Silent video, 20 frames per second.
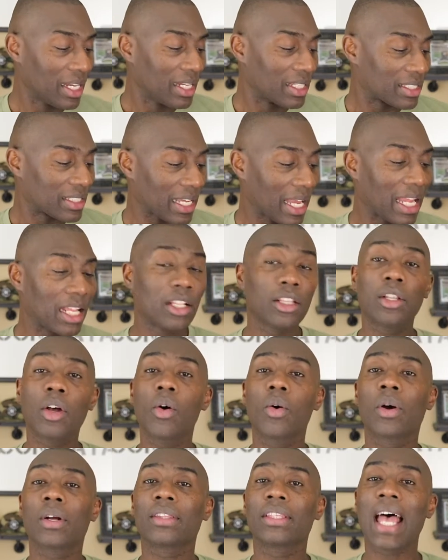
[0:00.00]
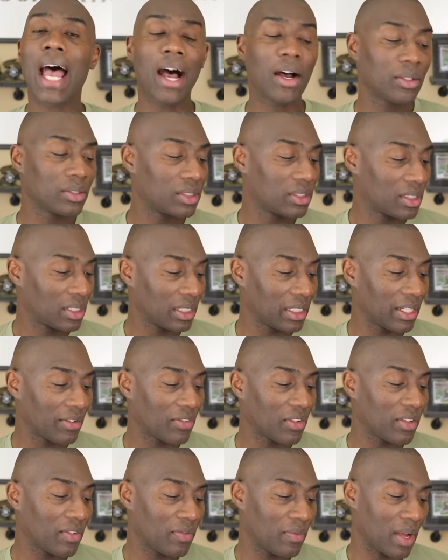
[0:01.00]
saying, Lord, thou
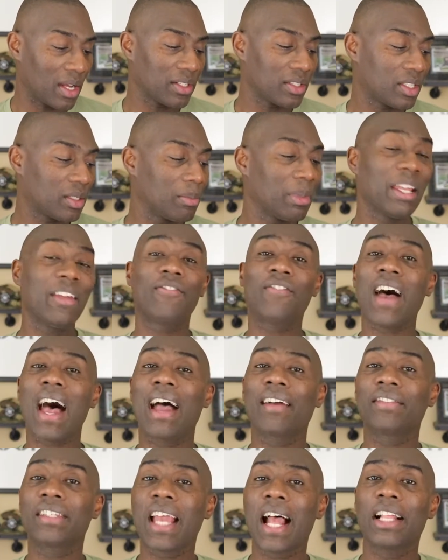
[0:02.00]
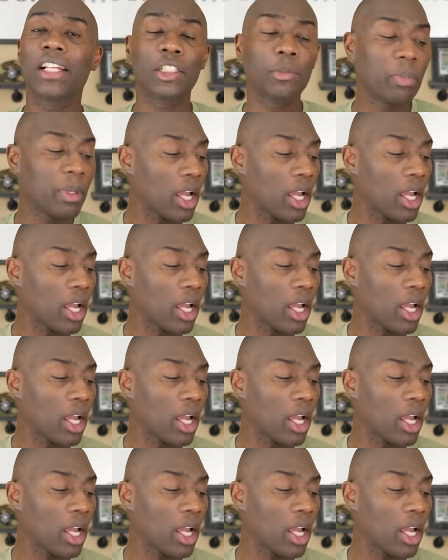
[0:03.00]
deliverest unto me 5 talents.